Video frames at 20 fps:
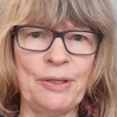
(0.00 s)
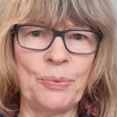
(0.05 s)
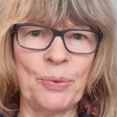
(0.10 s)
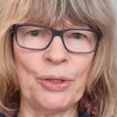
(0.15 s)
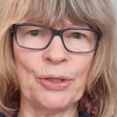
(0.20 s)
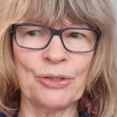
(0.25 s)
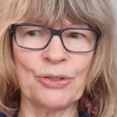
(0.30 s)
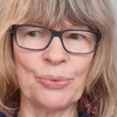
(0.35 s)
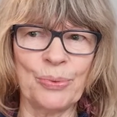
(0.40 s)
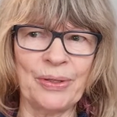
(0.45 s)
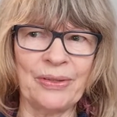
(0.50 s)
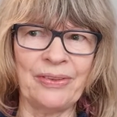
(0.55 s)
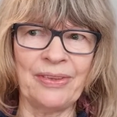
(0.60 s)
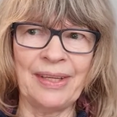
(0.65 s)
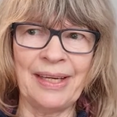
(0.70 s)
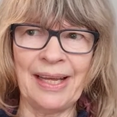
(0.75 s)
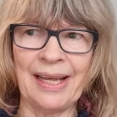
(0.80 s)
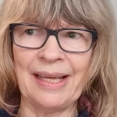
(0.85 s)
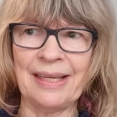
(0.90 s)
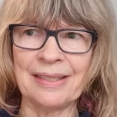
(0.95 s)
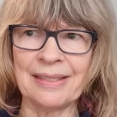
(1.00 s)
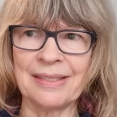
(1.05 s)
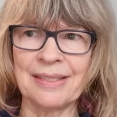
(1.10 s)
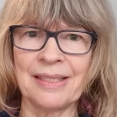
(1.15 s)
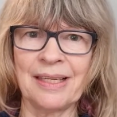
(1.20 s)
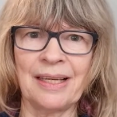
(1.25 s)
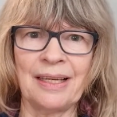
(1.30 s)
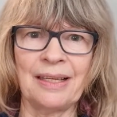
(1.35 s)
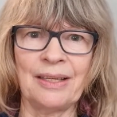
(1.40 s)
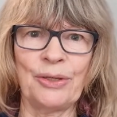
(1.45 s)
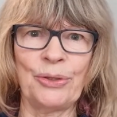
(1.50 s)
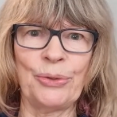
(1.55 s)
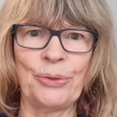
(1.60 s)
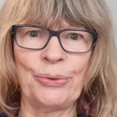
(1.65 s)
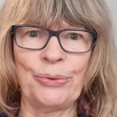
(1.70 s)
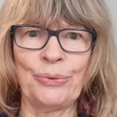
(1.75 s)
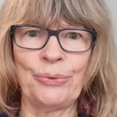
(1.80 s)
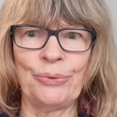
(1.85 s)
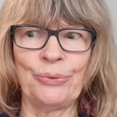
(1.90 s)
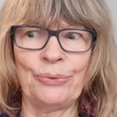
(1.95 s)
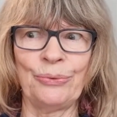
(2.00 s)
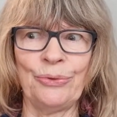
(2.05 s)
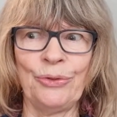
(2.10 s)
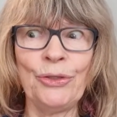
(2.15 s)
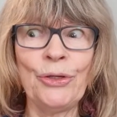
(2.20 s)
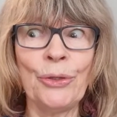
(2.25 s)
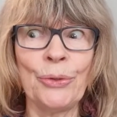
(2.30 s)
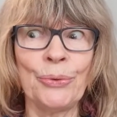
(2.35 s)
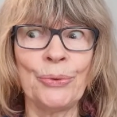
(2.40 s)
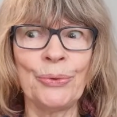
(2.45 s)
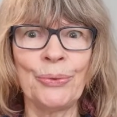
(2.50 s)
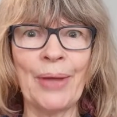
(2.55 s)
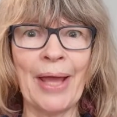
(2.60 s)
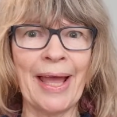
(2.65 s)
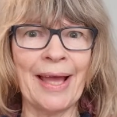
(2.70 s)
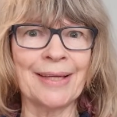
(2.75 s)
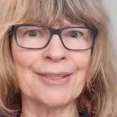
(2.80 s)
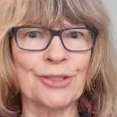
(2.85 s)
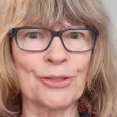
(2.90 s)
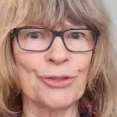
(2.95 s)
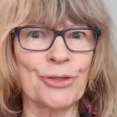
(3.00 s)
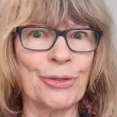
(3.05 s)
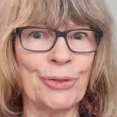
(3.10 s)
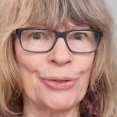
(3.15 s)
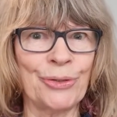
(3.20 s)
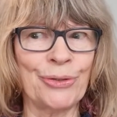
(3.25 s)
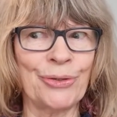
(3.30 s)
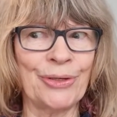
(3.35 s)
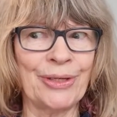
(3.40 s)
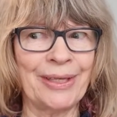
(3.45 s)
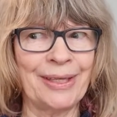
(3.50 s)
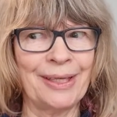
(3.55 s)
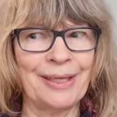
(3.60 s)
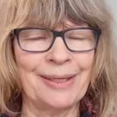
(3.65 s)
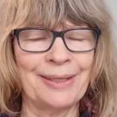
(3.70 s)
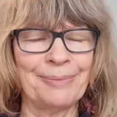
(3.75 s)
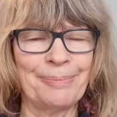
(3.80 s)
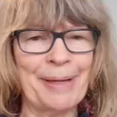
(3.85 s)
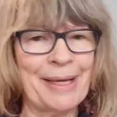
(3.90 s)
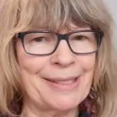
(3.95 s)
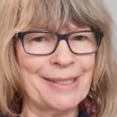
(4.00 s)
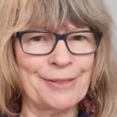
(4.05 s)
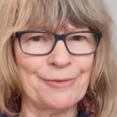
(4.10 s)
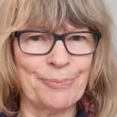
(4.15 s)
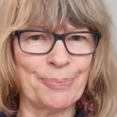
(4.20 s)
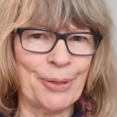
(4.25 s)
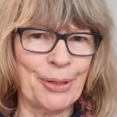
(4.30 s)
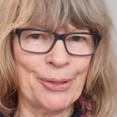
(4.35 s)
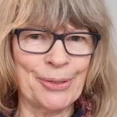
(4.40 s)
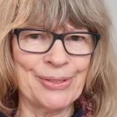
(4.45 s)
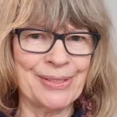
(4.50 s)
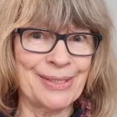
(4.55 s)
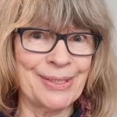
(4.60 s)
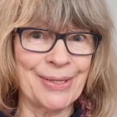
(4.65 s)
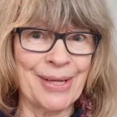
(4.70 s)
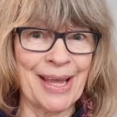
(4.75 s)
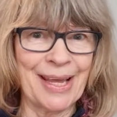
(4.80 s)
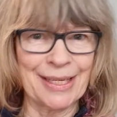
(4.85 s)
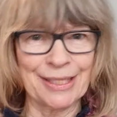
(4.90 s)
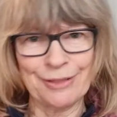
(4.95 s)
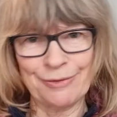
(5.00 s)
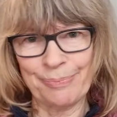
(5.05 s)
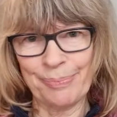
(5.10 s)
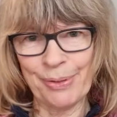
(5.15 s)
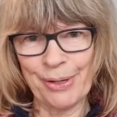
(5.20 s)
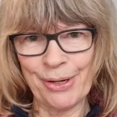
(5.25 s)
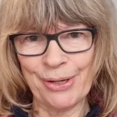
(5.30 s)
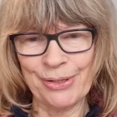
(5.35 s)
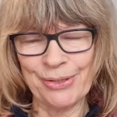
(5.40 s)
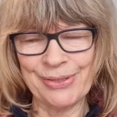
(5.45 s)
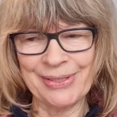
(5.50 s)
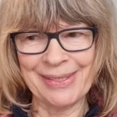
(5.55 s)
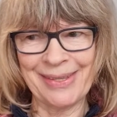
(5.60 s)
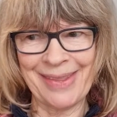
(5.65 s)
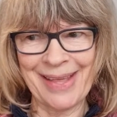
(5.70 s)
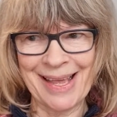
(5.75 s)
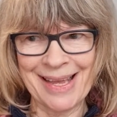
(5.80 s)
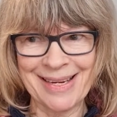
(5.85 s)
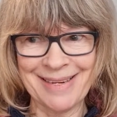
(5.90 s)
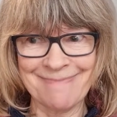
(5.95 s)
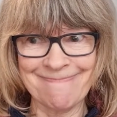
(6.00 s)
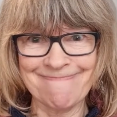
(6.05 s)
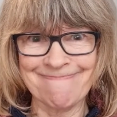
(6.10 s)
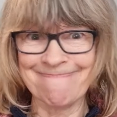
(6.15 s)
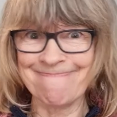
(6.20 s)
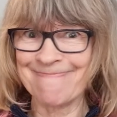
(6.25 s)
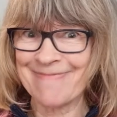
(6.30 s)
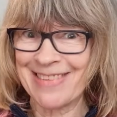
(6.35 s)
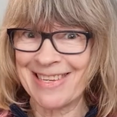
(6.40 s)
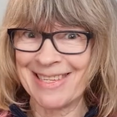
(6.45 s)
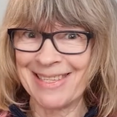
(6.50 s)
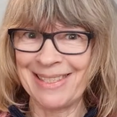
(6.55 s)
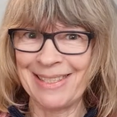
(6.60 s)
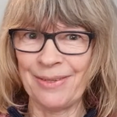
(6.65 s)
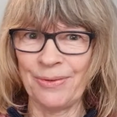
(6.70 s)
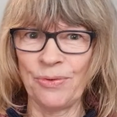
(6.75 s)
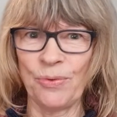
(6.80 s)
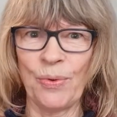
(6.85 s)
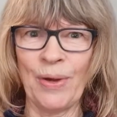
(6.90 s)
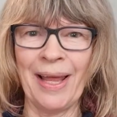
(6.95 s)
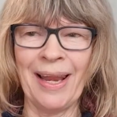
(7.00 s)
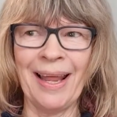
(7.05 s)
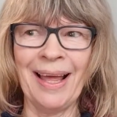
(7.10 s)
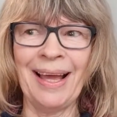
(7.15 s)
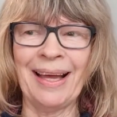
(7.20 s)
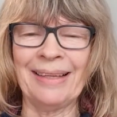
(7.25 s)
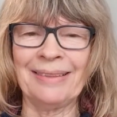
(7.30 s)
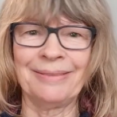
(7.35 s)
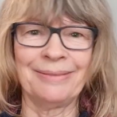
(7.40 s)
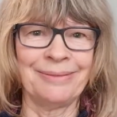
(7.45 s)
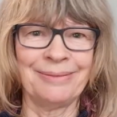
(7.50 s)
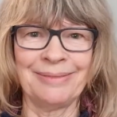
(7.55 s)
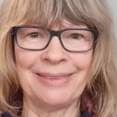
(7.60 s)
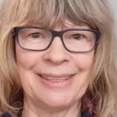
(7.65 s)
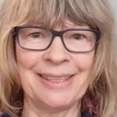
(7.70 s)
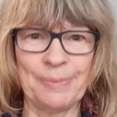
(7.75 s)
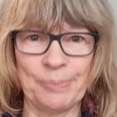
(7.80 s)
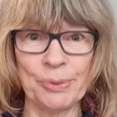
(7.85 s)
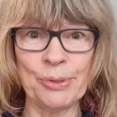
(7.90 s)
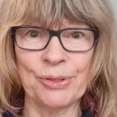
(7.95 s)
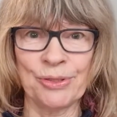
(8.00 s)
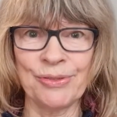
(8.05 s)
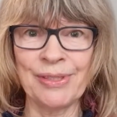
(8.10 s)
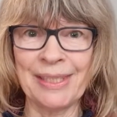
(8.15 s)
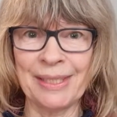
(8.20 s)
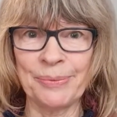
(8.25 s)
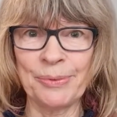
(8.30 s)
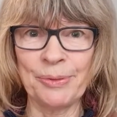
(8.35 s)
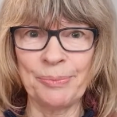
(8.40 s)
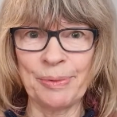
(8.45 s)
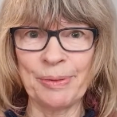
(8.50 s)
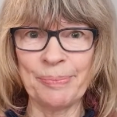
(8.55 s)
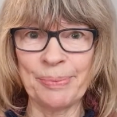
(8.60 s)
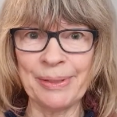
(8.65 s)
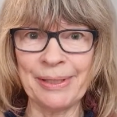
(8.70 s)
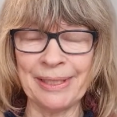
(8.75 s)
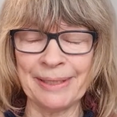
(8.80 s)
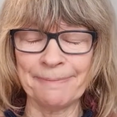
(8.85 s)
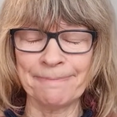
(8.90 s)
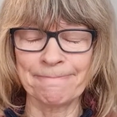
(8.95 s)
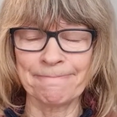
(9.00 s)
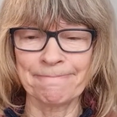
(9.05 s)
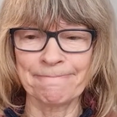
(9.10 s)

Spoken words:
you worked with an editor who knew how to turn passive prose into active prose, then voila, his books really would be brilliant.